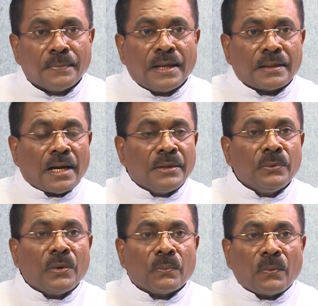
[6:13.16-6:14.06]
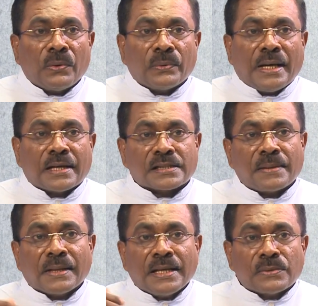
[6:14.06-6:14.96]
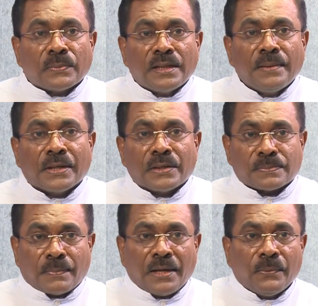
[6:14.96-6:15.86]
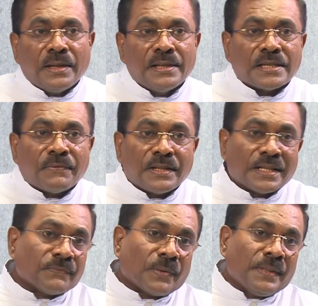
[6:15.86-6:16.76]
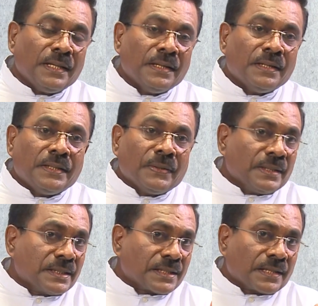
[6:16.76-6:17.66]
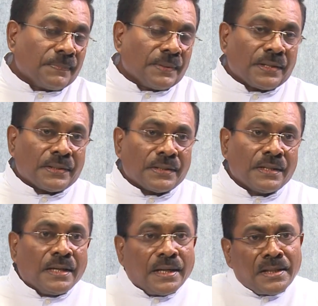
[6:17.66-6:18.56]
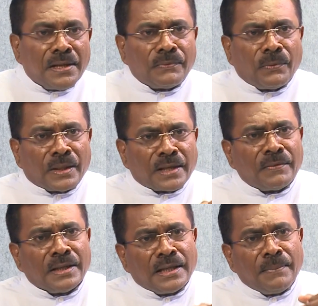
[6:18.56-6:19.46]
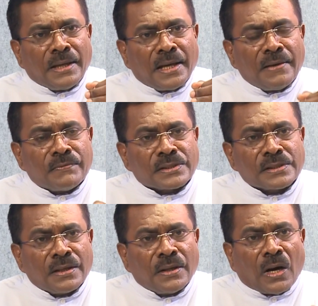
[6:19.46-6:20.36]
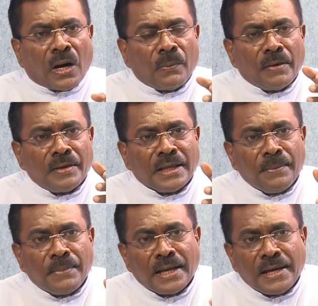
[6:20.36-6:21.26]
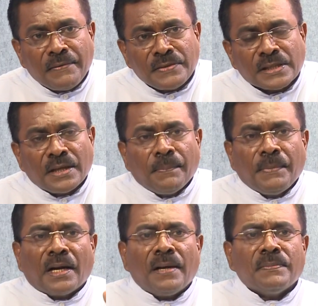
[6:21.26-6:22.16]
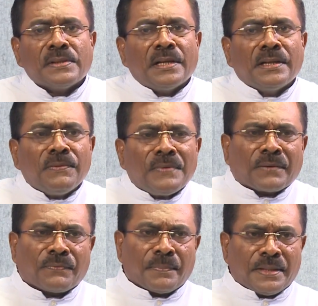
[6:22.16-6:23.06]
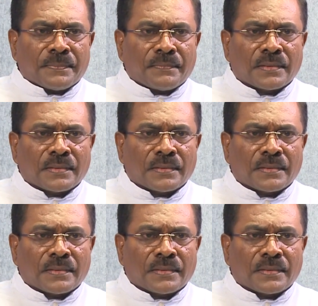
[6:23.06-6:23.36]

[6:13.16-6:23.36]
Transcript: But I do not want to accept his world, because my world is everything for me during the second period. And therefore, whatever he behaves, however he behaves, becomes a defect for me.